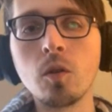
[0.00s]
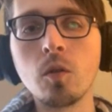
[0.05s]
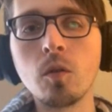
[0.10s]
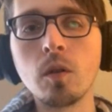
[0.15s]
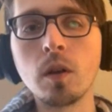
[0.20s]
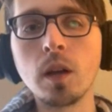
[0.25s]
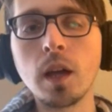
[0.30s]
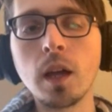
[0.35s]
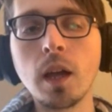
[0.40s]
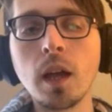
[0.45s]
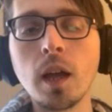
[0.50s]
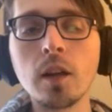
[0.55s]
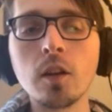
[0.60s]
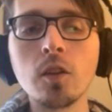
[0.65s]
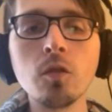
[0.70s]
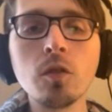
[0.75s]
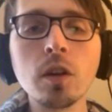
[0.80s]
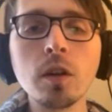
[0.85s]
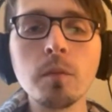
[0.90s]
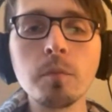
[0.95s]
and
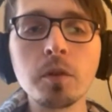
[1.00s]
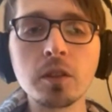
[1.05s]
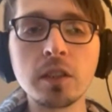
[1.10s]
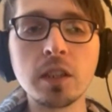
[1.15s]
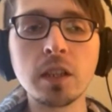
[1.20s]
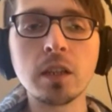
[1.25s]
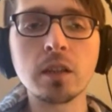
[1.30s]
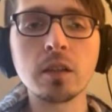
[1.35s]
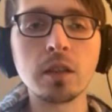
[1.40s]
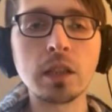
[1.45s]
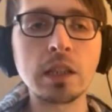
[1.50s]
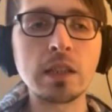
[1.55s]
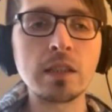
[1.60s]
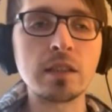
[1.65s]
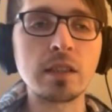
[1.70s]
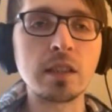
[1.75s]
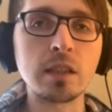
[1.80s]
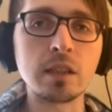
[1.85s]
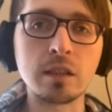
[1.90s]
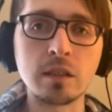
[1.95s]
you can particularly
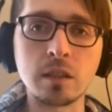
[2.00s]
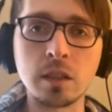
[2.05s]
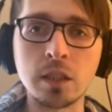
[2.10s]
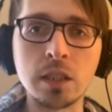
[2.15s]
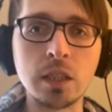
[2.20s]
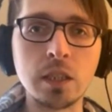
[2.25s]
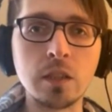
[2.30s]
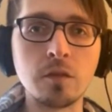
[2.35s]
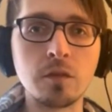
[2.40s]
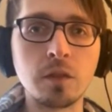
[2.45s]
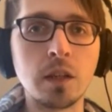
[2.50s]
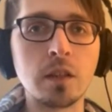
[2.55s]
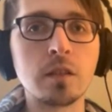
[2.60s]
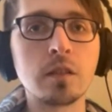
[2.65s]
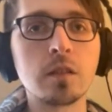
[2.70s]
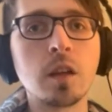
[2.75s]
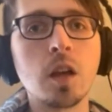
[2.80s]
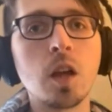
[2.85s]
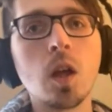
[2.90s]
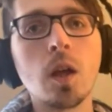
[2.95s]
see this on
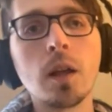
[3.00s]
defense.